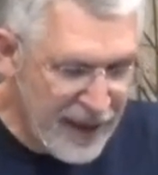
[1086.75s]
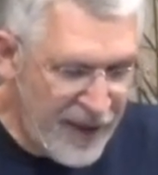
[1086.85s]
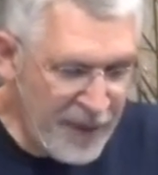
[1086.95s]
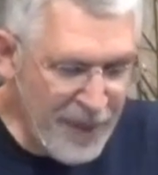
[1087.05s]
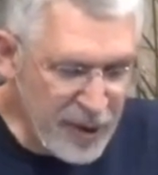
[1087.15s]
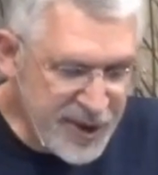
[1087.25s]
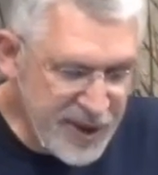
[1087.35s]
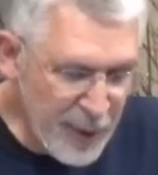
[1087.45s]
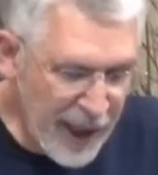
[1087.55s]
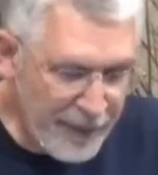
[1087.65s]
Then
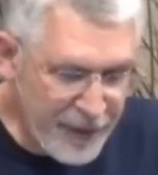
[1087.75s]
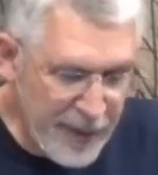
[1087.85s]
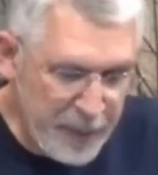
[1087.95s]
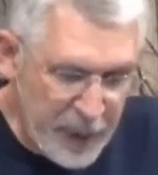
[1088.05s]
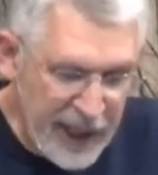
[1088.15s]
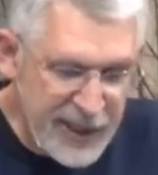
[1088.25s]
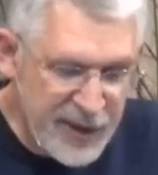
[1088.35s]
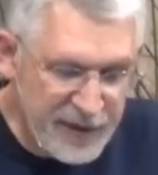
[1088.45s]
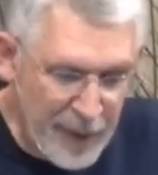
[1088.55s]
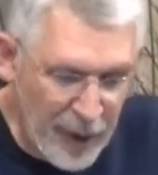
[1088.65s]
Moses went up from the
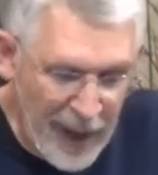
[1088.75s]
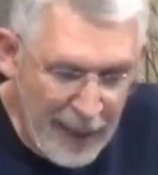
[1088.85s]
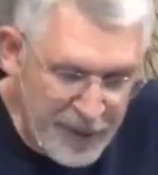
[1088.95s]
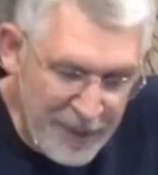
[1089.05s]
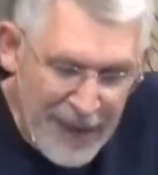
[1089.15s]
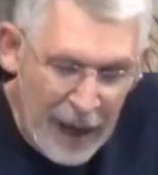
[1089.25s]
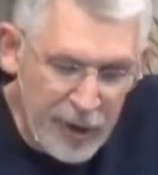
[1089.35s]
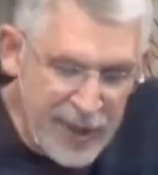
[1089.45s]
plains of Moab to Mount